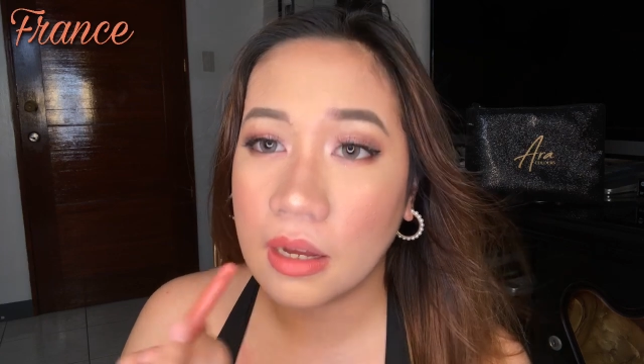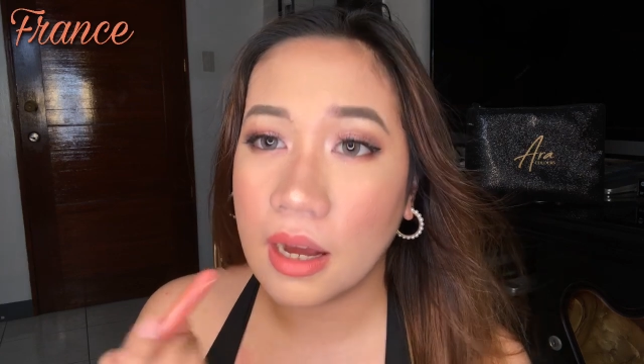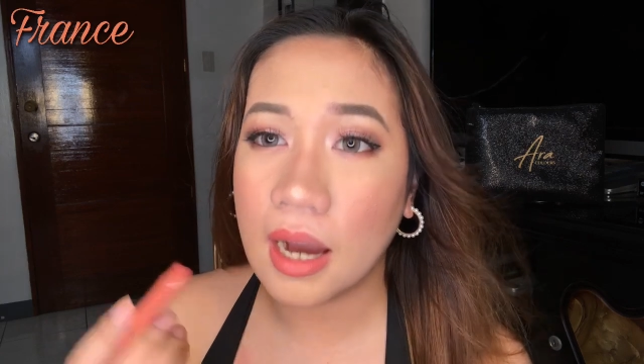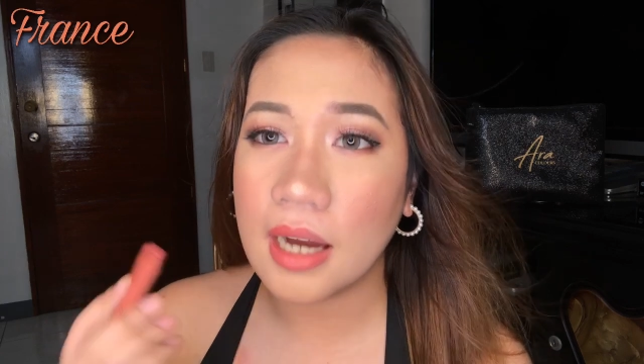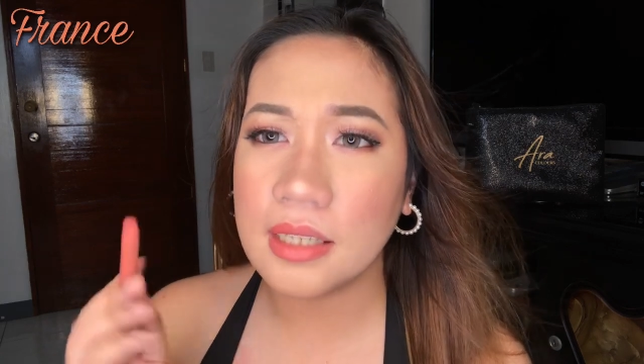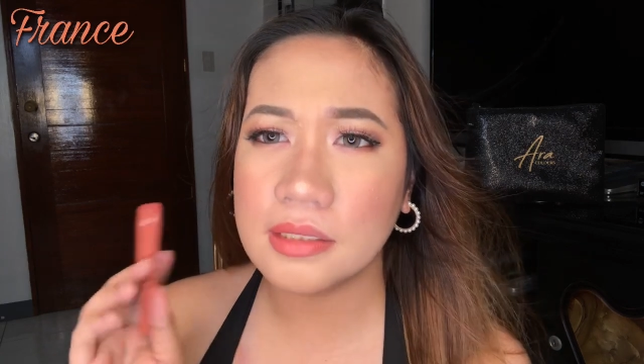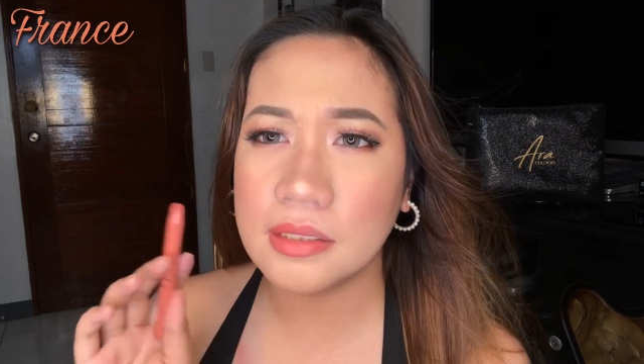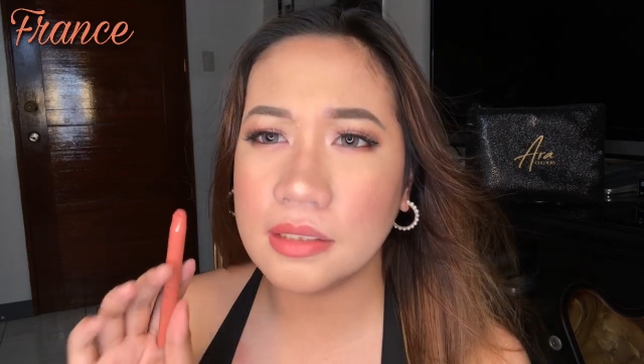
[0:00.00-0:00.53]

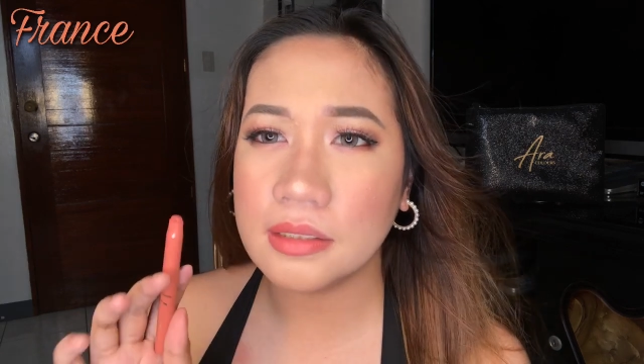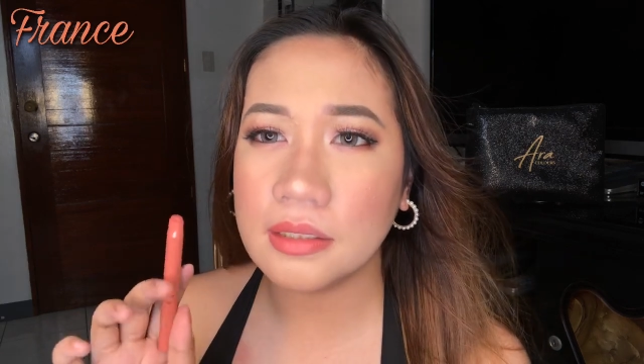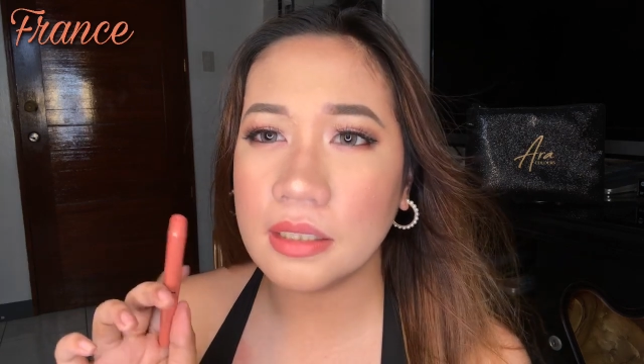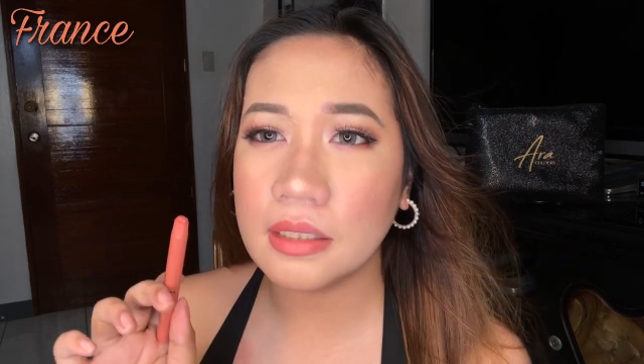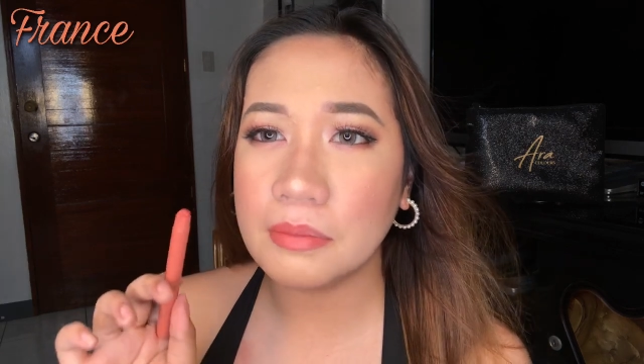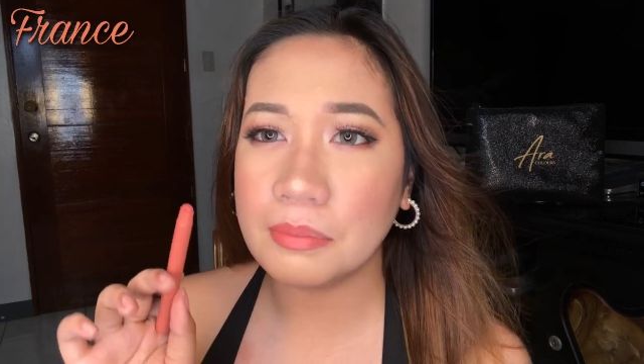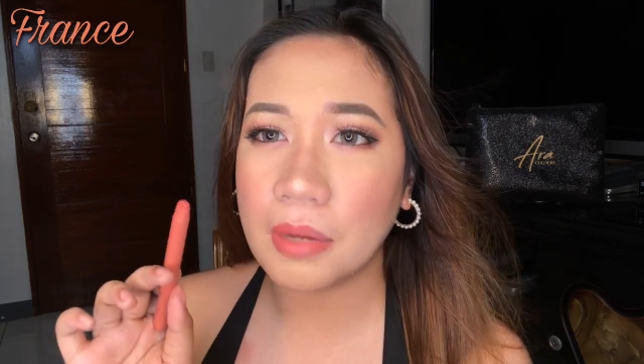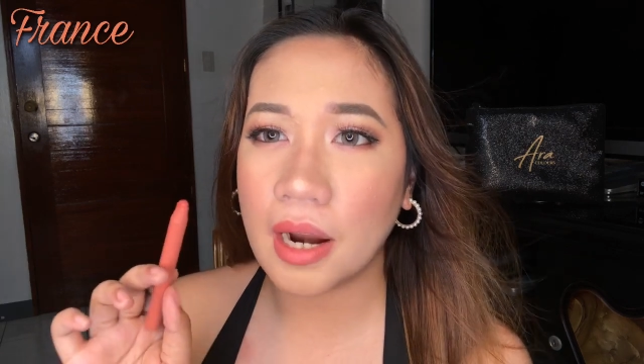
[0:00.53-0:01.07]
I just
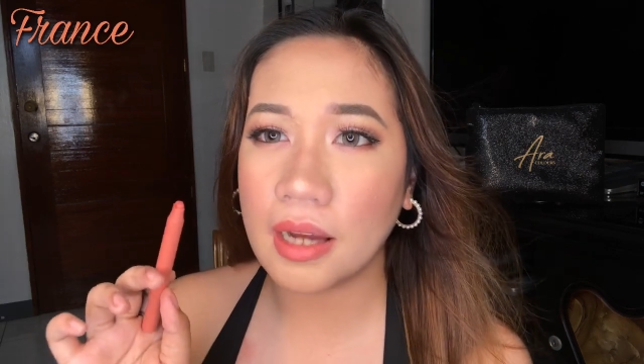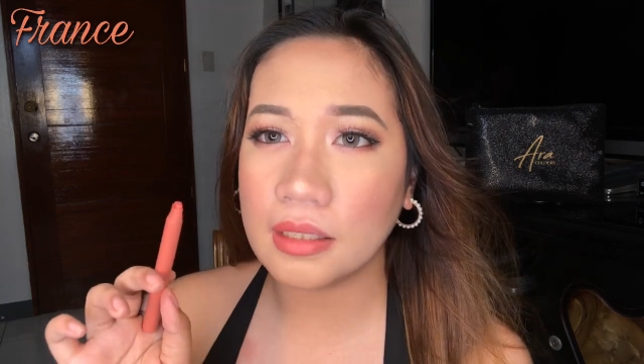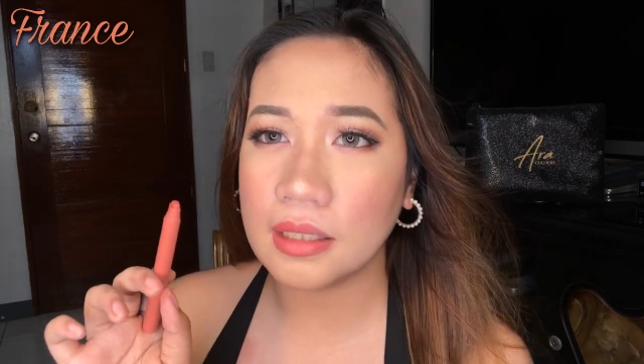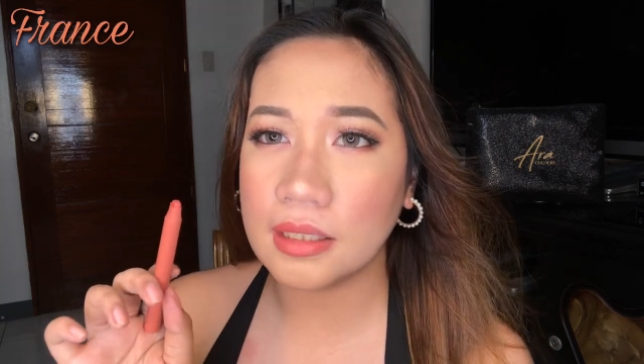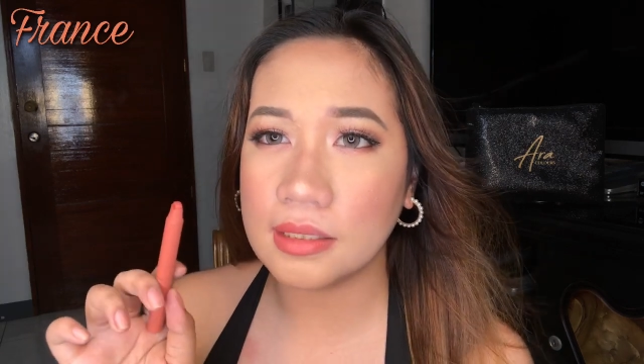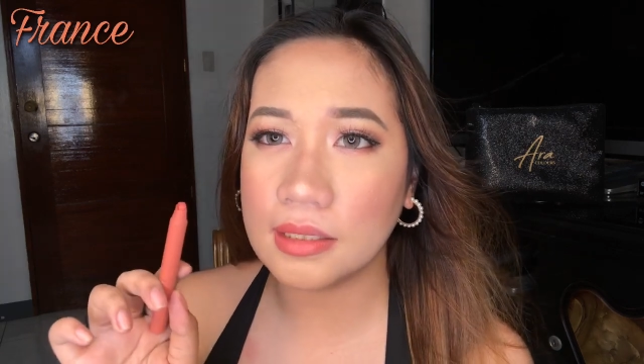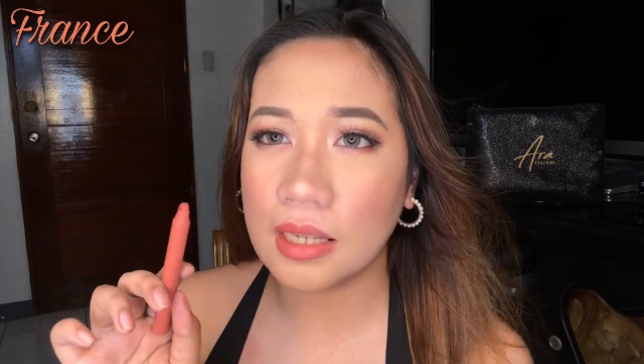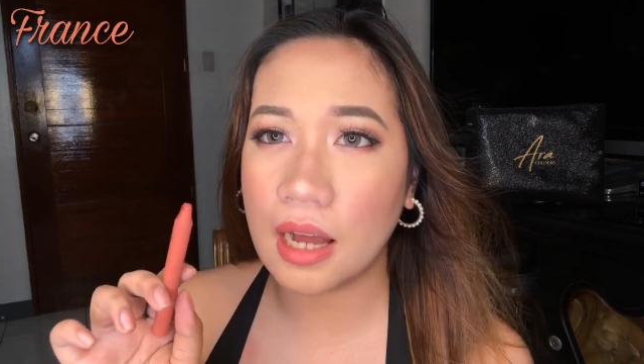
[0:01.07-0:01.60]
need
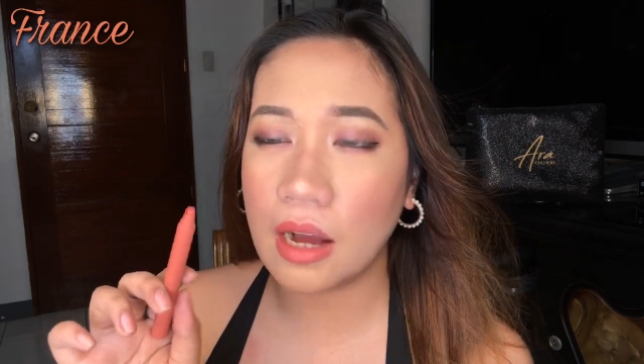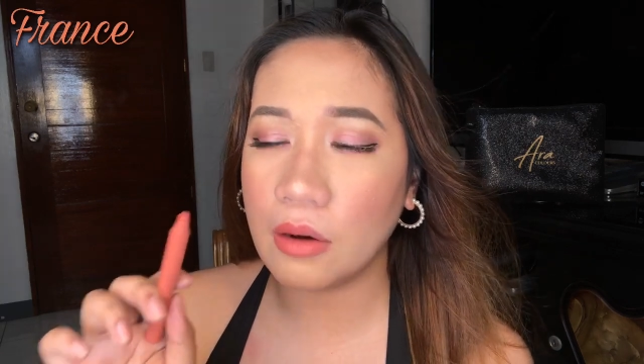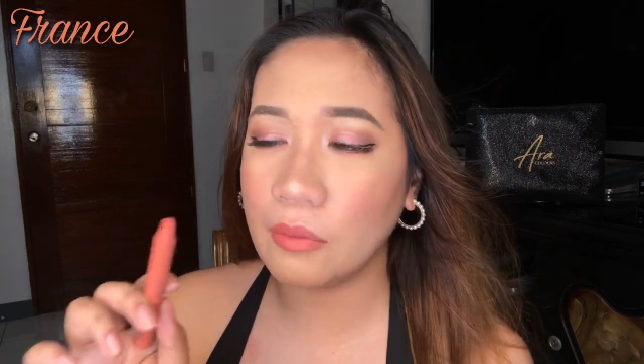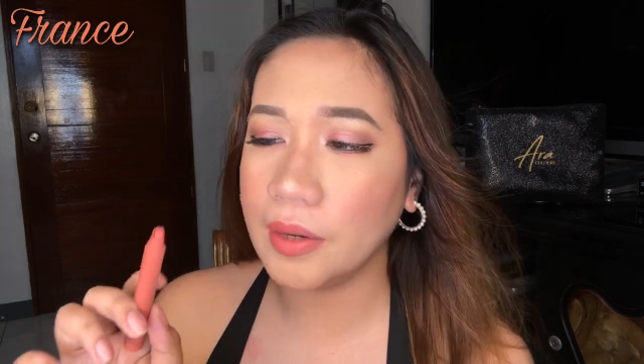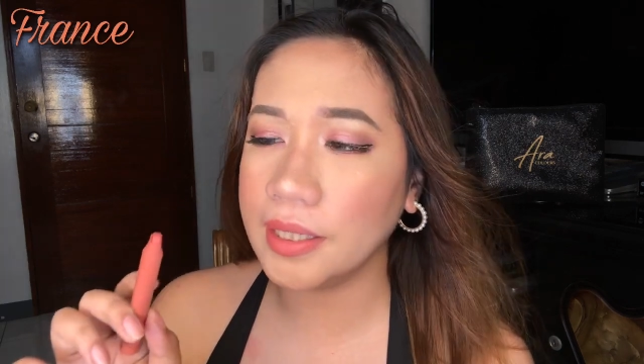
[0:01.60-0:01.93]
practice lang